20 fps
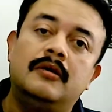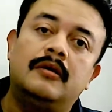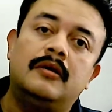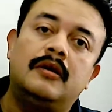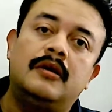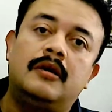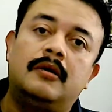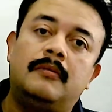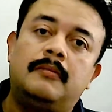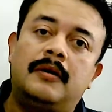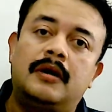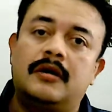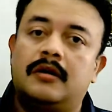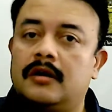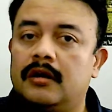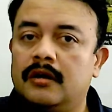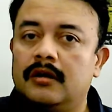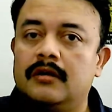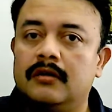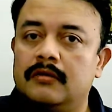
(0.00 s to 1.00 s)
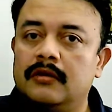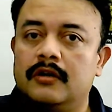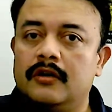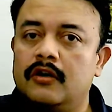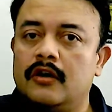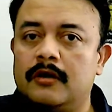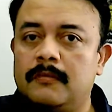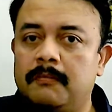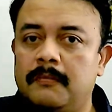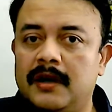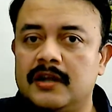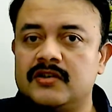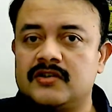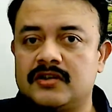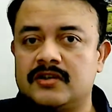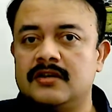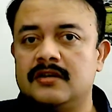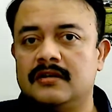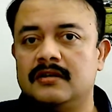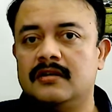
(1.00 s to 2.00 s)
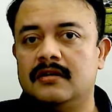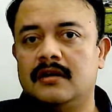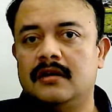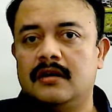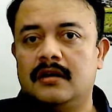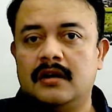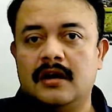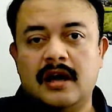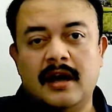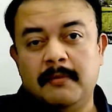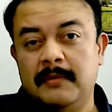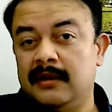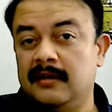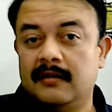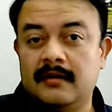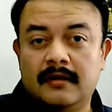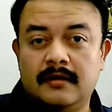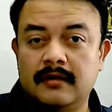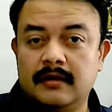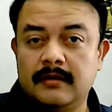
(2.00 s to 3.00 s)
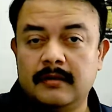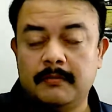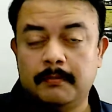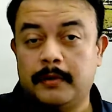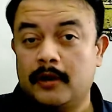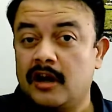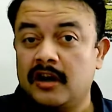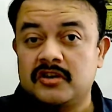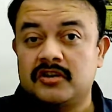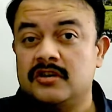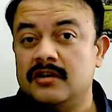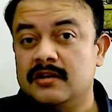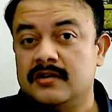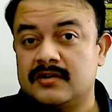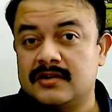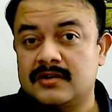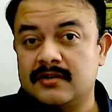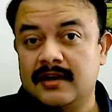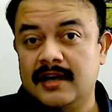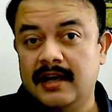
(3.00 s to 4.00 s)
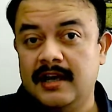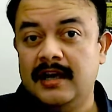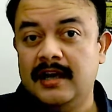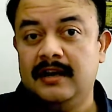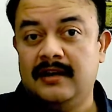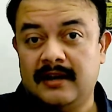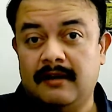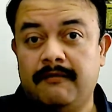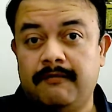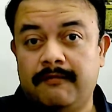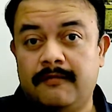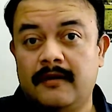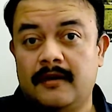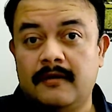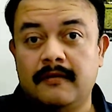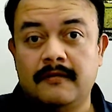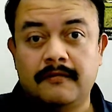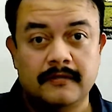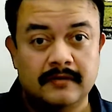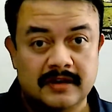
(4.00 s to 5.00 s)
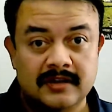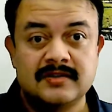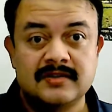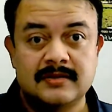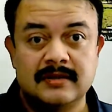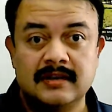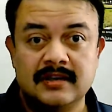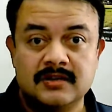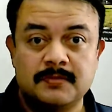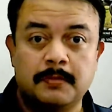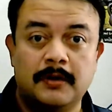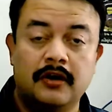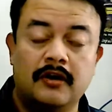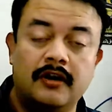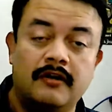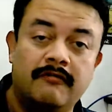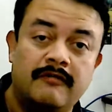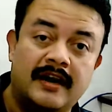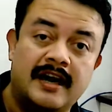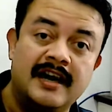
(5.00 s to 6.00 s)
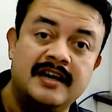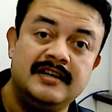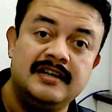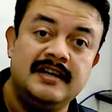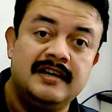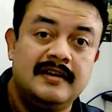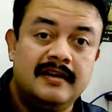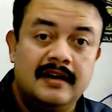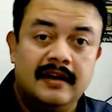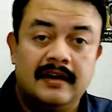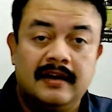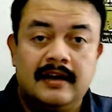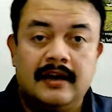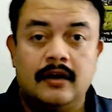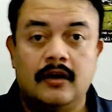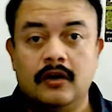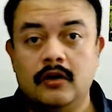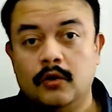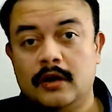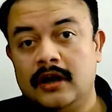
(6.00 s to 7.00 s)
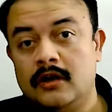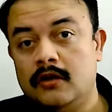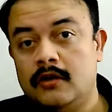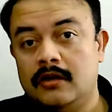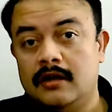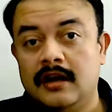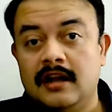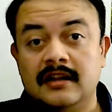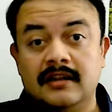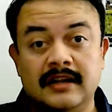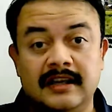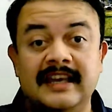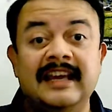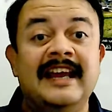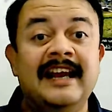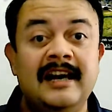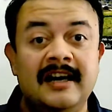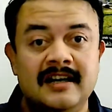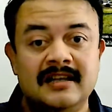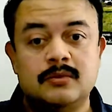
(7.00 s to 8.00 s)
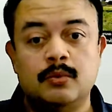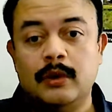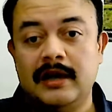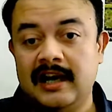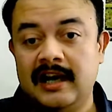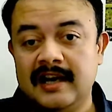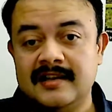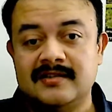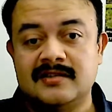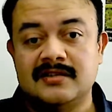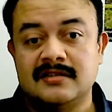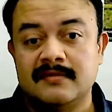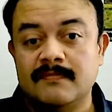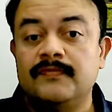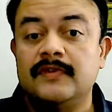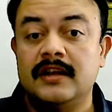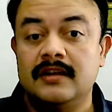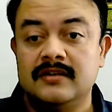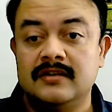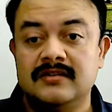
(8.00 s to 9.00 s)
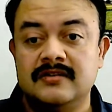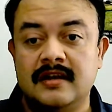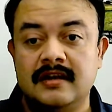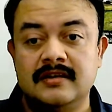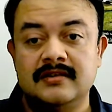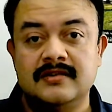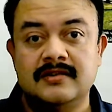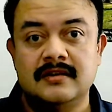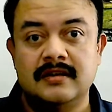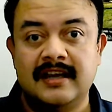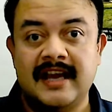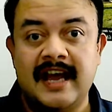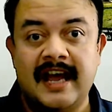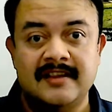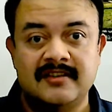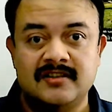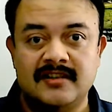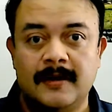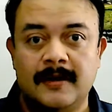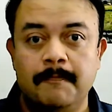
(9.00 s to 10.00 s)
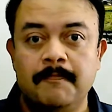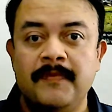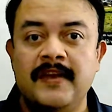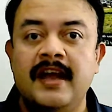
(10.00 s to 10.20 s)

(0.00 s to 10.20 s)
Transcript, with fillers: uh, but not much. Uh, I mean, the production is really tougher. This this particular variety, it, you cannot. The yield is very less. That is that is a catch here.